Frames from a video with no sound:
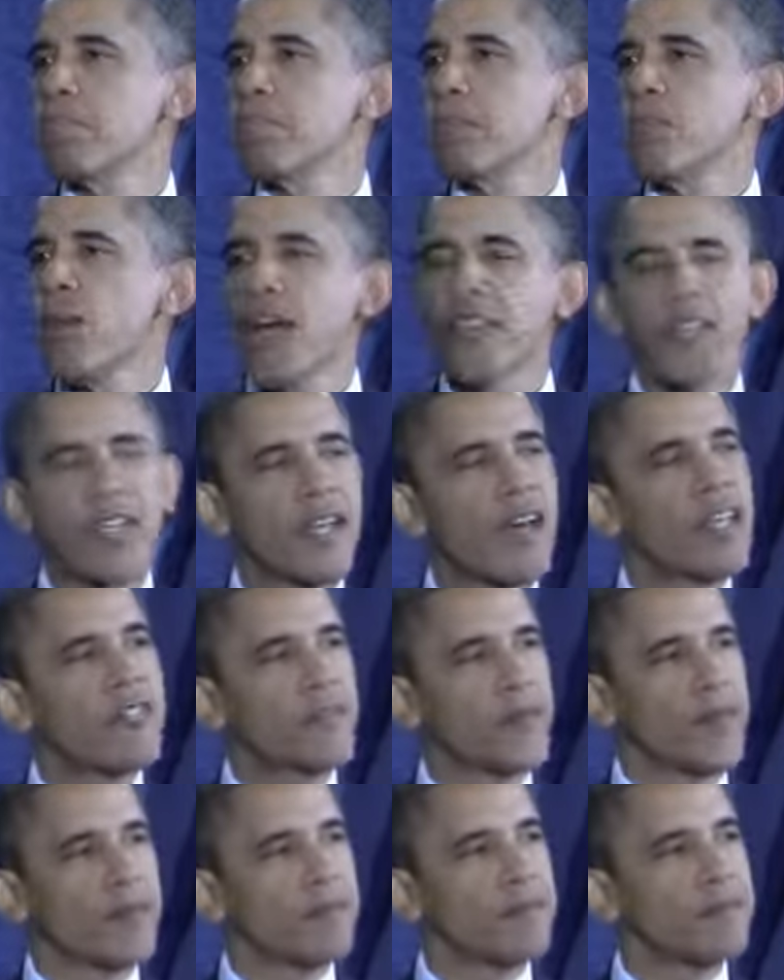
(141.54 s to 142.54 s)
Throughout the
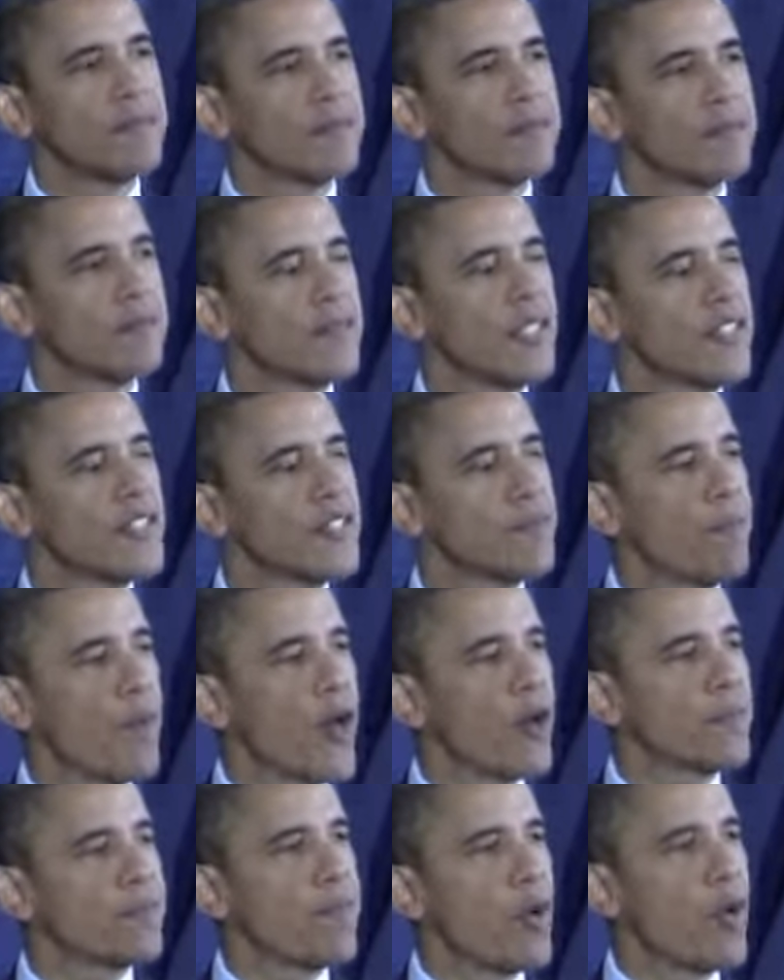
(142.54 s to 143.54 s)
country, it's
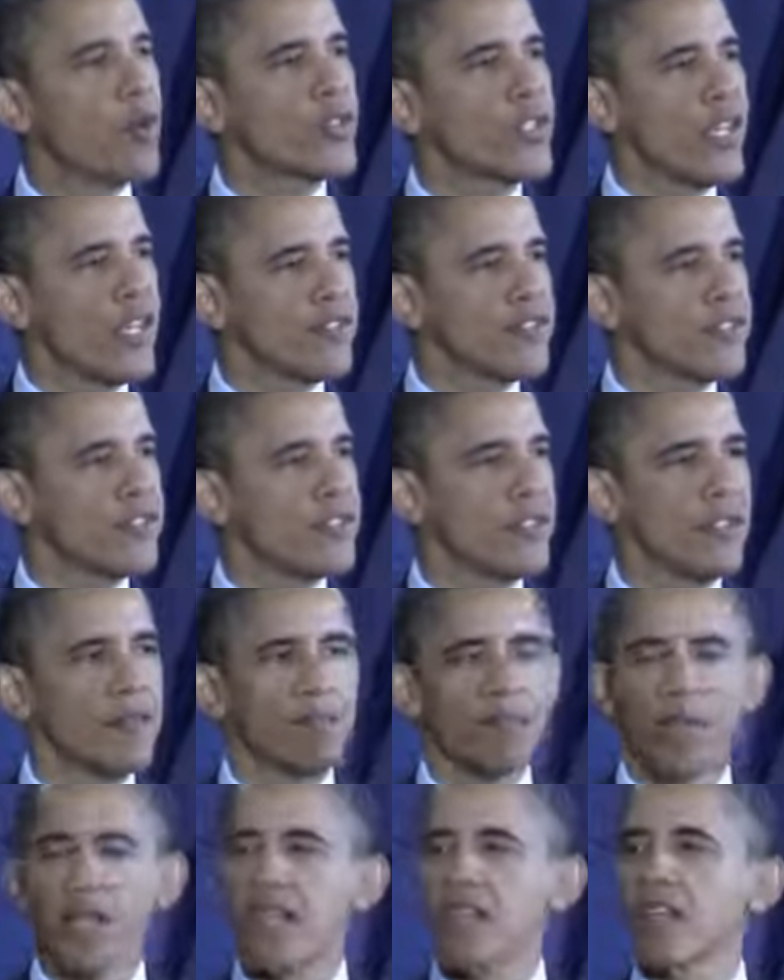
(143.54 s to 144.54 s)
sparked protests
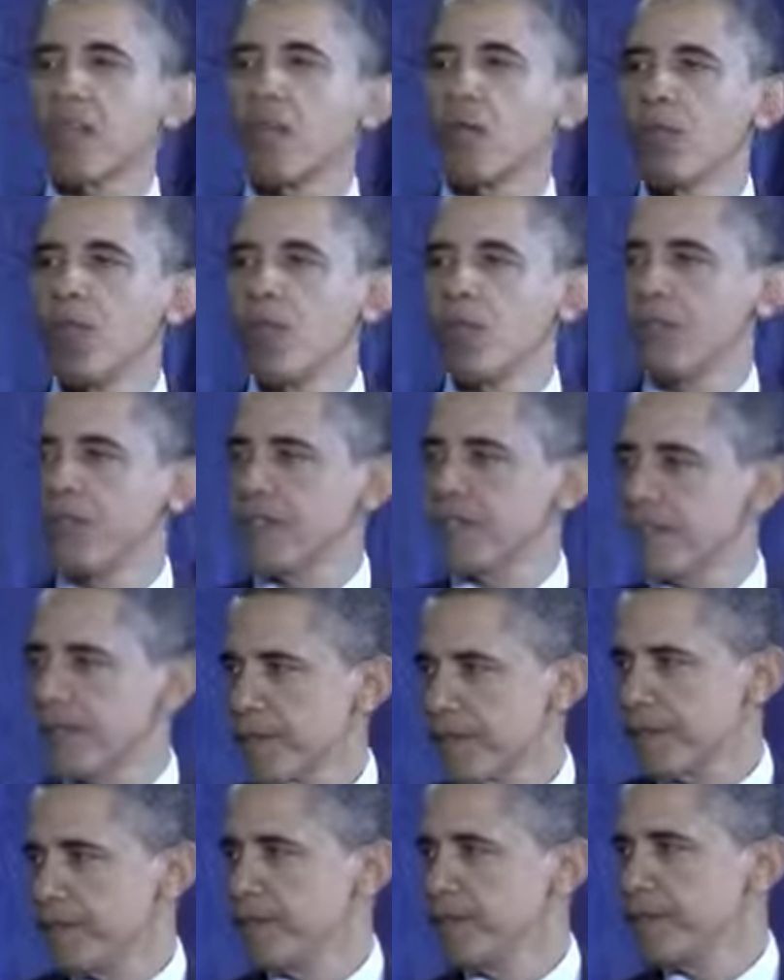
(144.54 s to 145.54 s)
and political
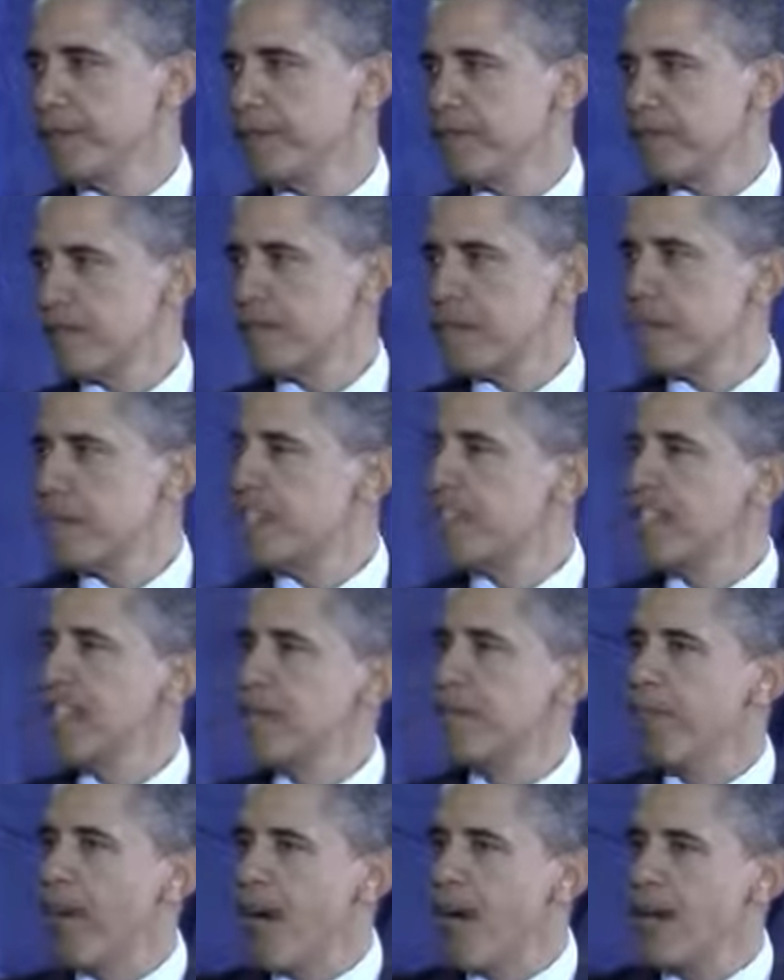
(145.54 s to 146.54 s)
movements, from the
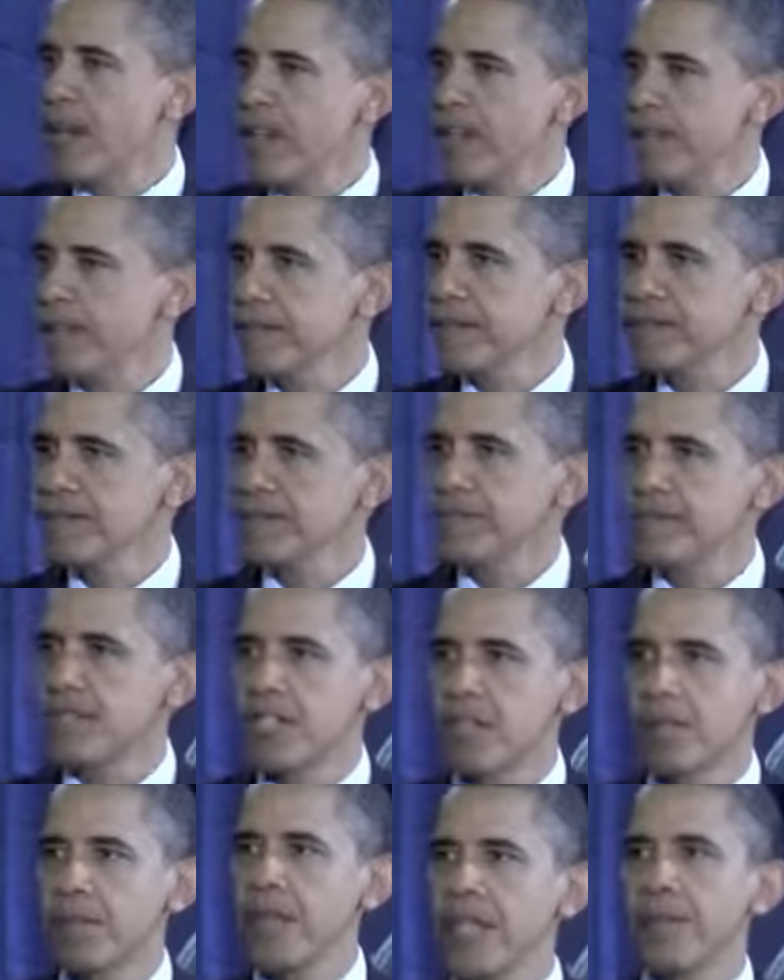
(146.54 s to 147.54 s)
Tea Party
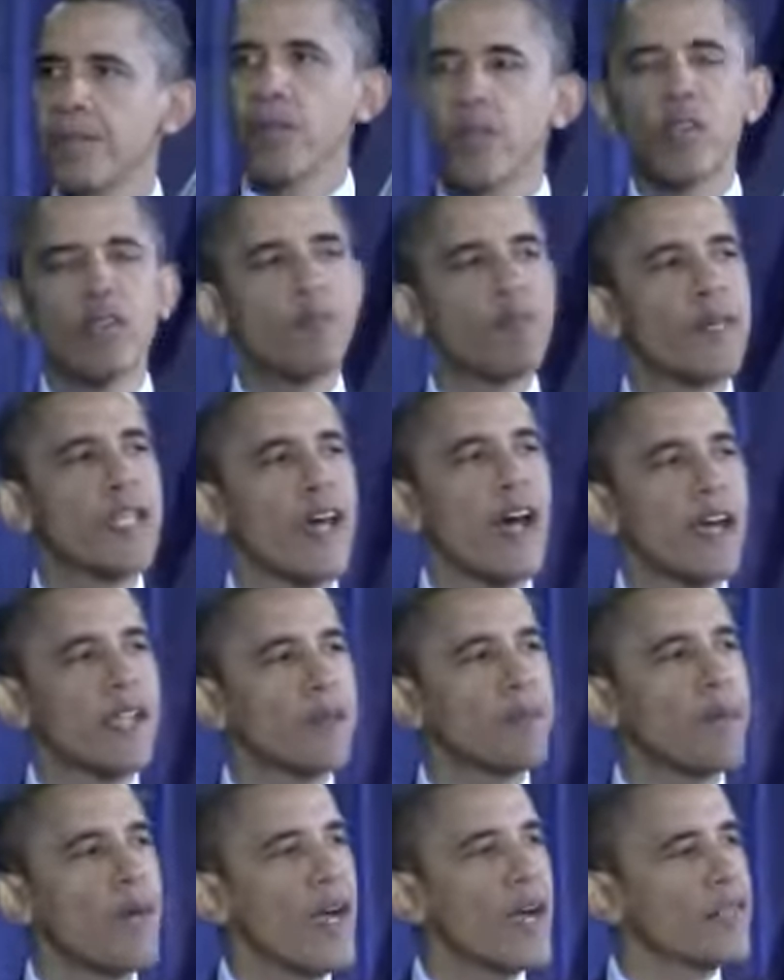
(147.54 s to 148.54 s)
to the people who've been
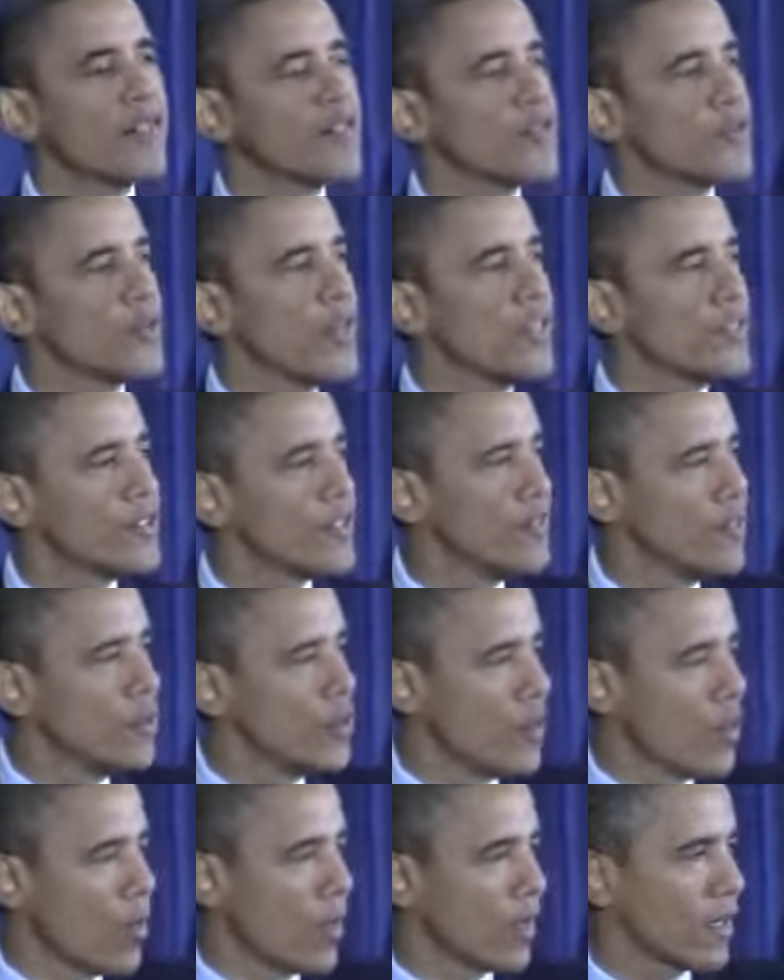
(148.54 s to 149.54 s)
occupying the streets of New
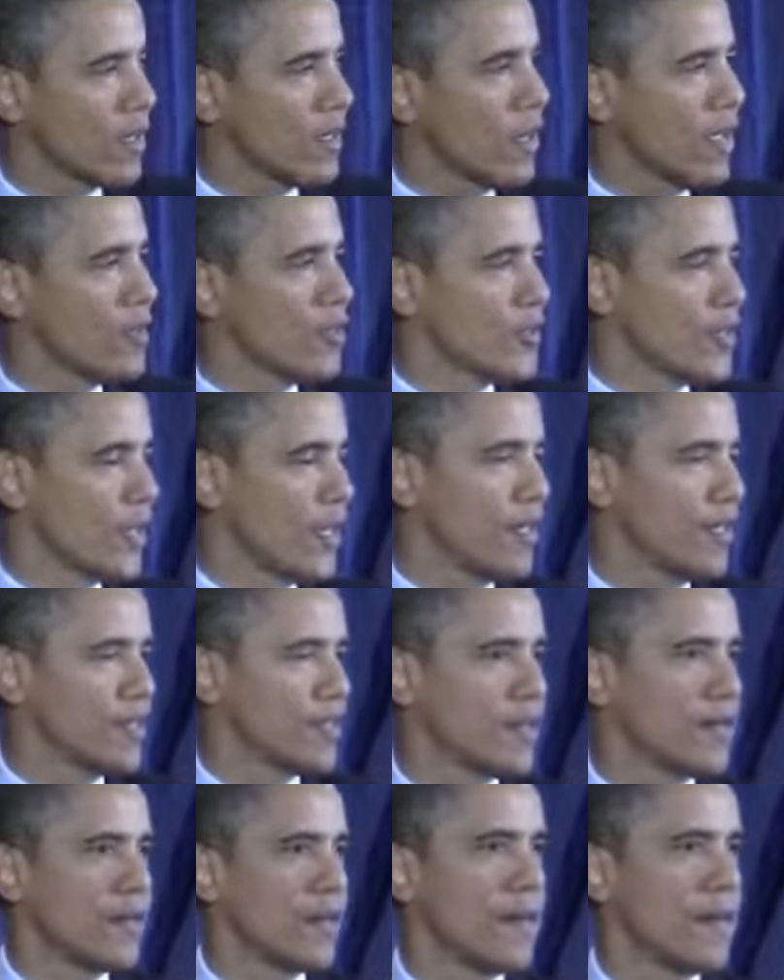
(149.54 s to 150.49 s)
York and other cities.